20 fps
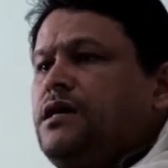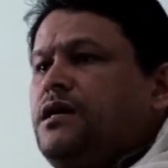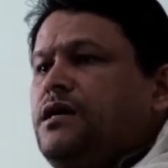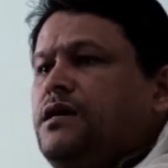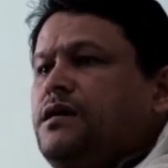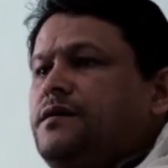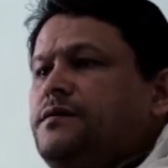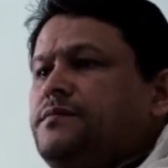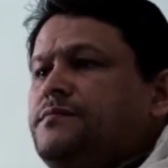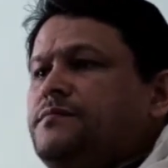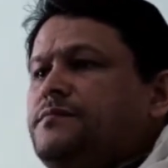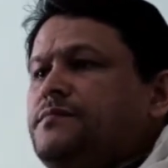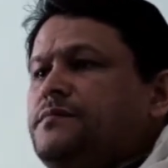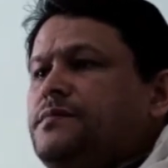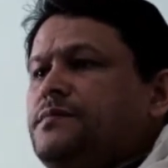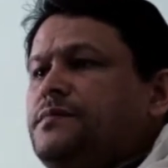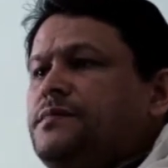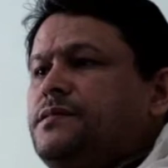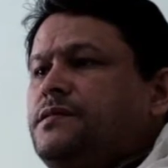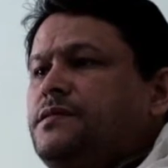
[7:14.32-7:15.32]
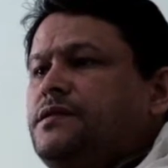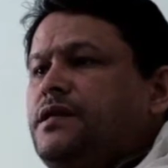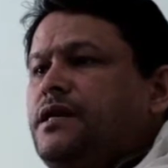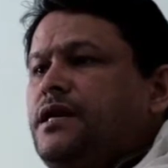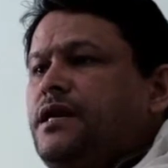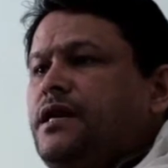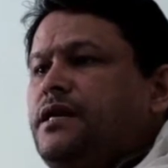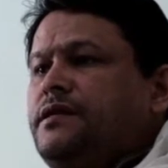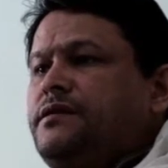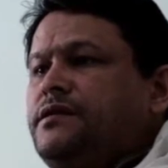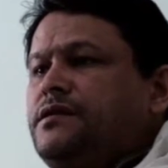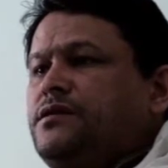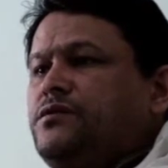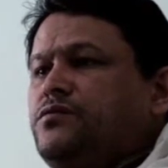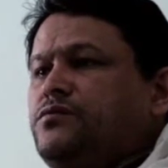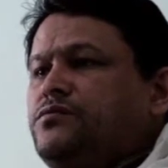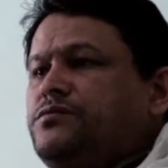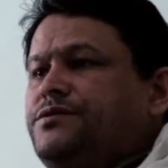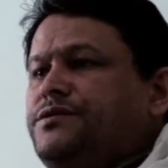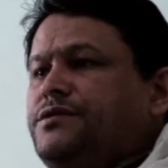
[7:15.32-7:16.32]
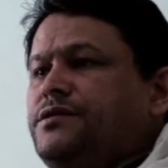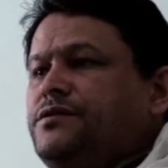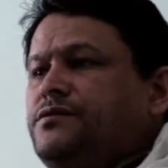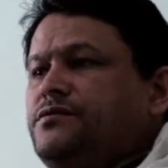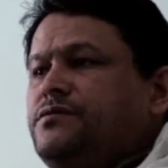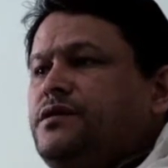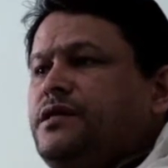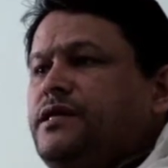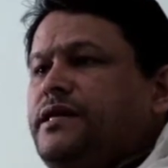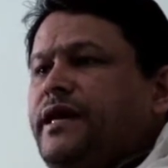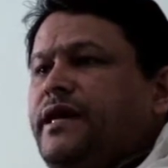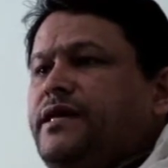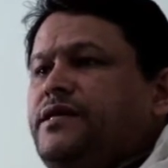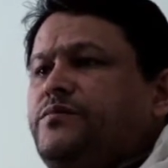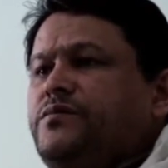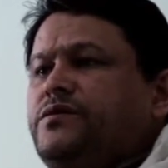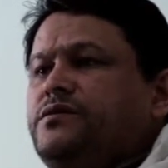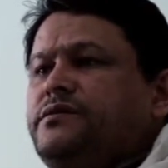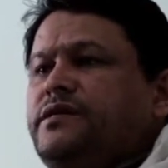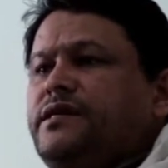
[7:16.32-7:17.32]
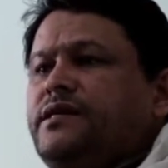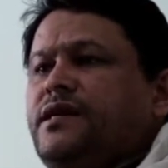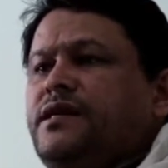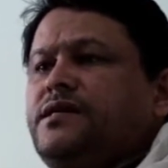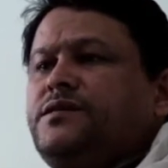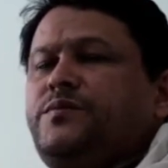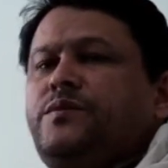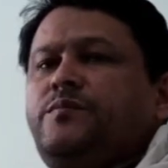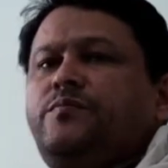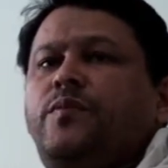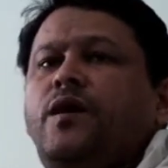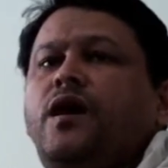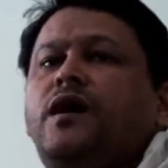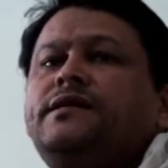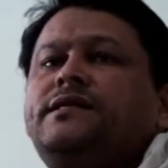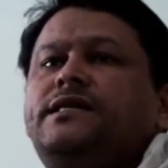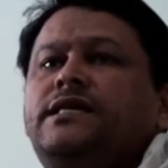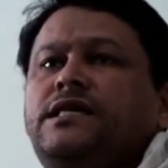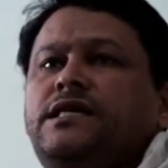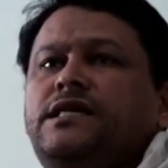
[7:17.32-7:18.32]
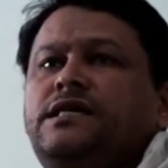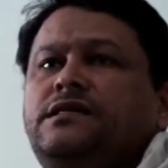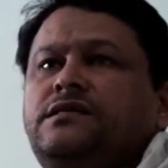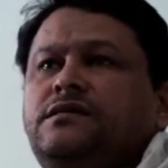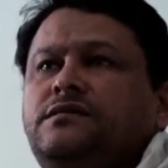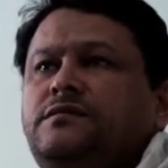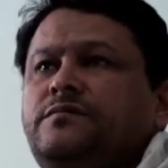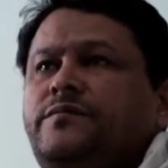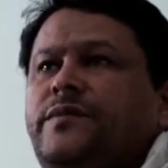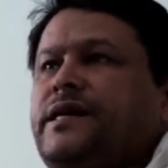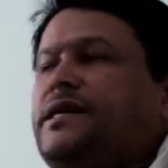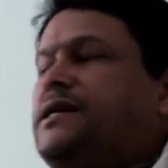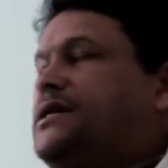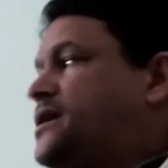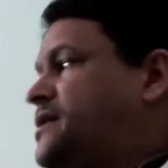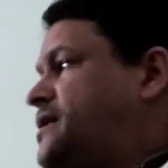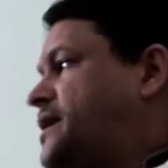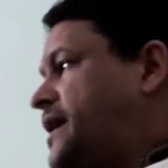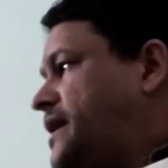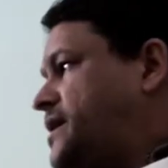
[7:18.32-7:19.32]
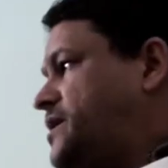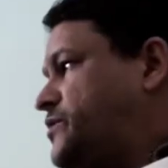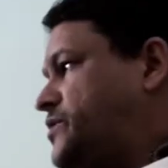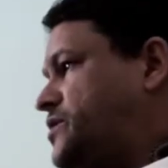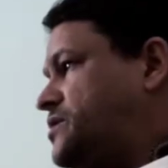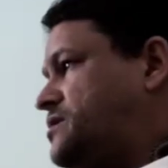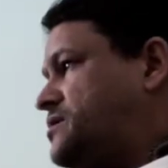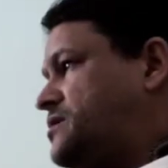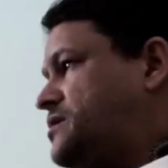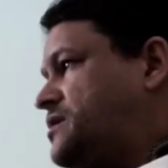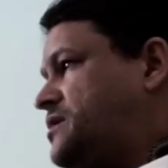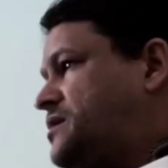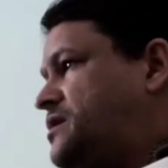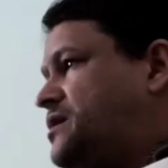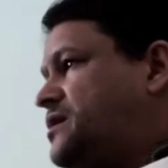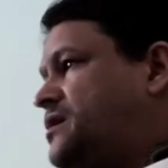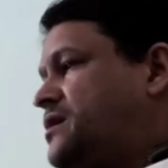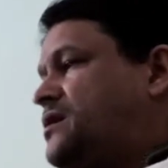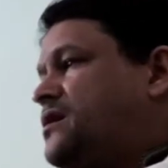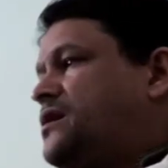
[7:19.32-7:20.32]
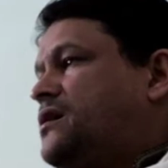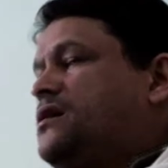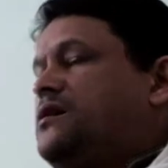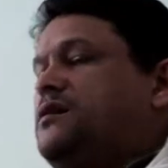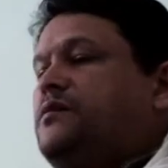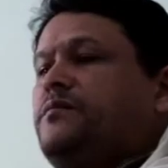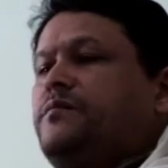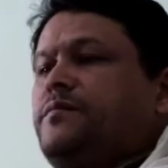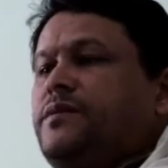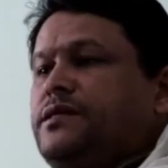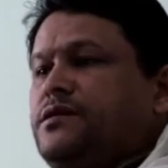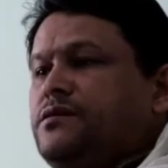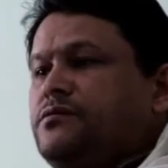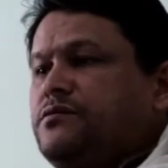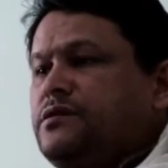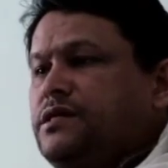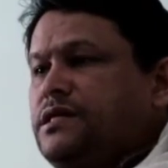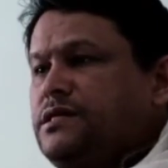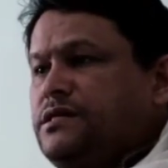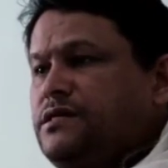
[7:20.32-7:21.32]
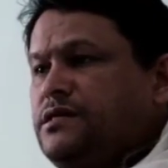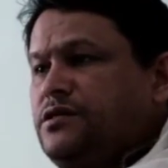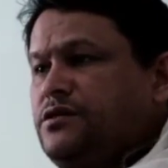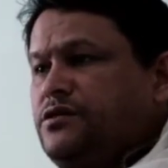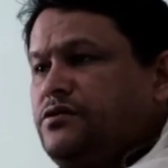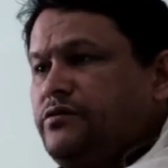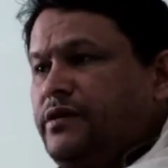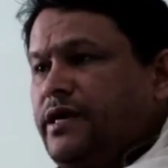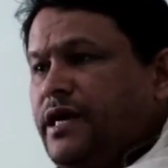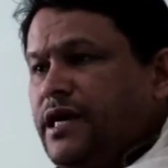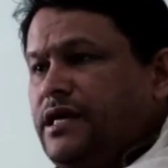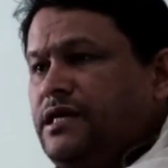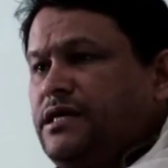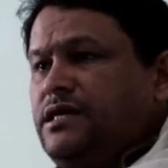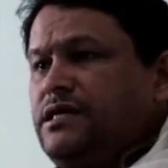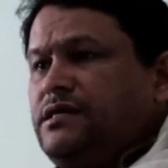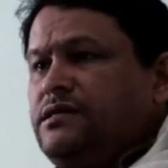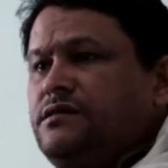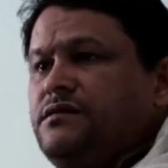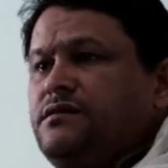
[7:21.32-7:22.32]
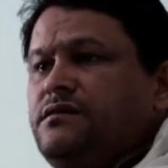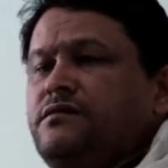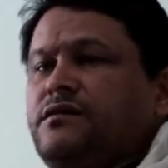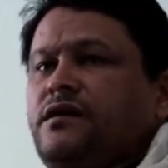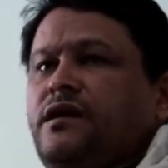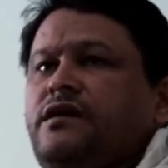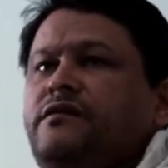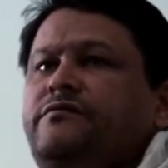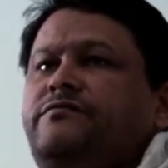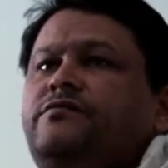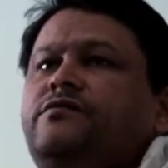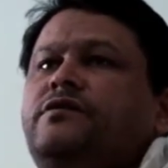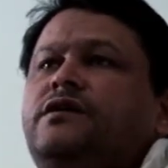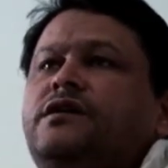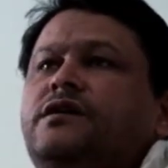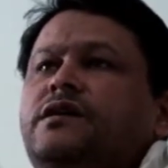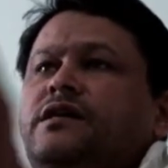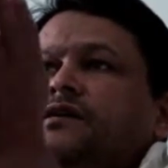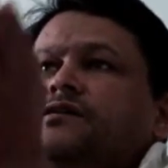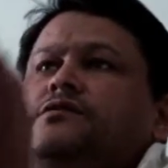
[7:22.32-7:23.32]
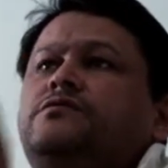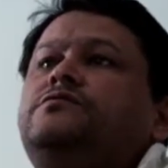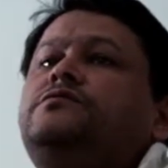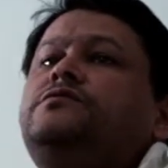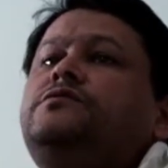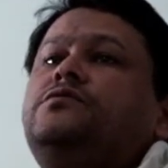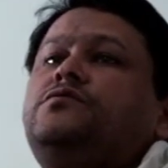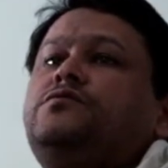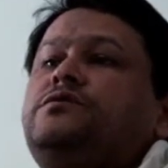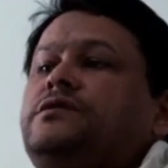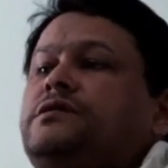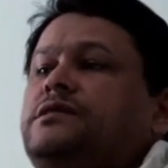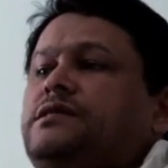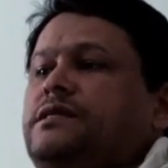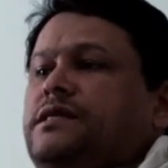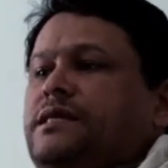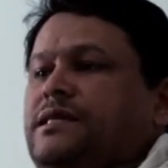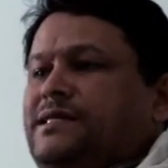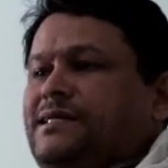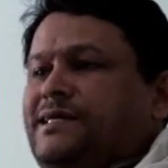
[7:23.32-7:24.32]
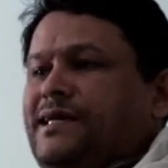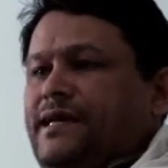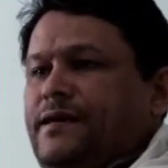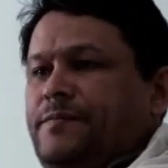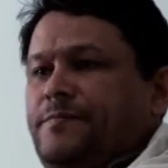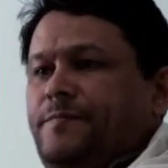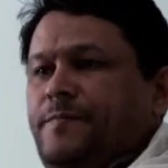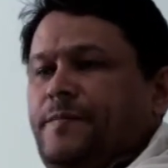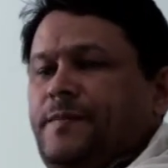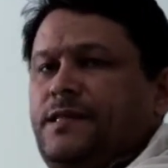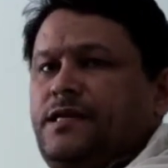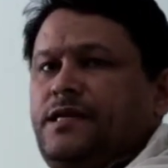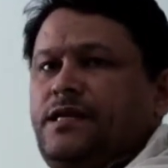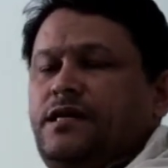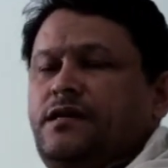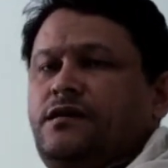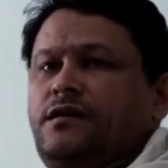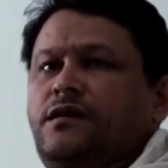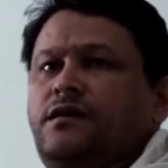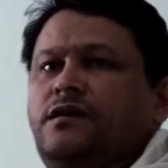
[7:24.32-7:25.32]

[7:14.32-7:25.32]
And then also an animal that has been partly eaten by another animal. But the Quran says you can eat it if you can get to slaughter it in time. Right?